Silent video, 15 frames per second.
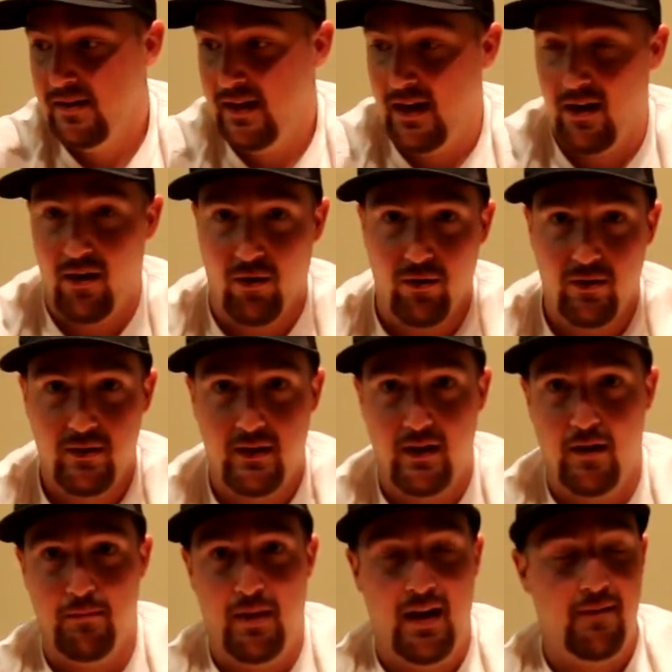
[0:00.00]

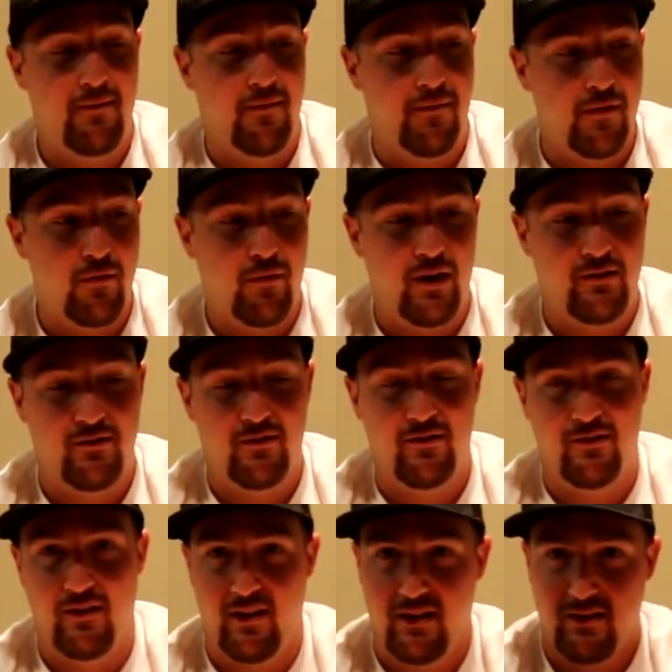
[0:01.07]
Now, may have a few
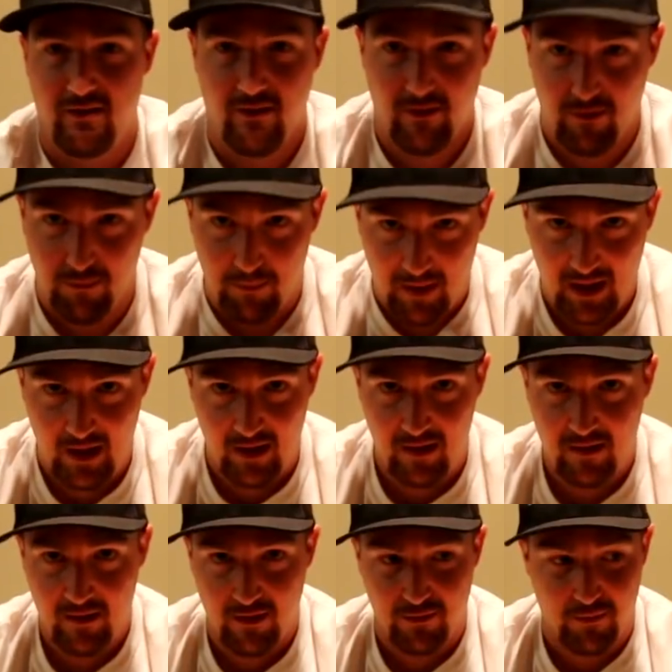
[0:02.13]
questions. This is
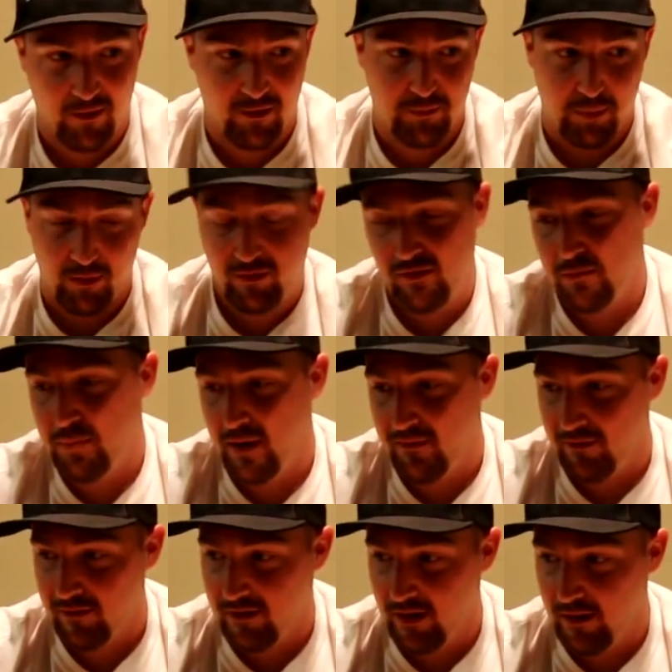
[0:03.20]
me as far as personal
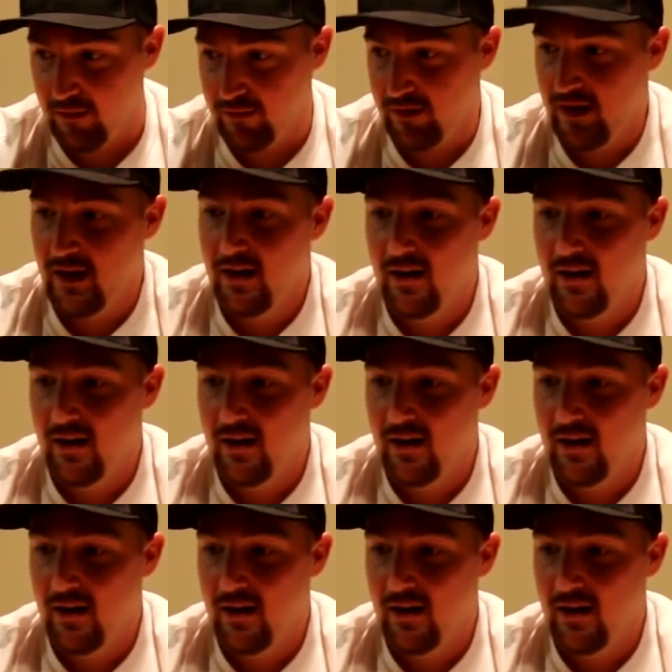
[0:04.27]
preference goes.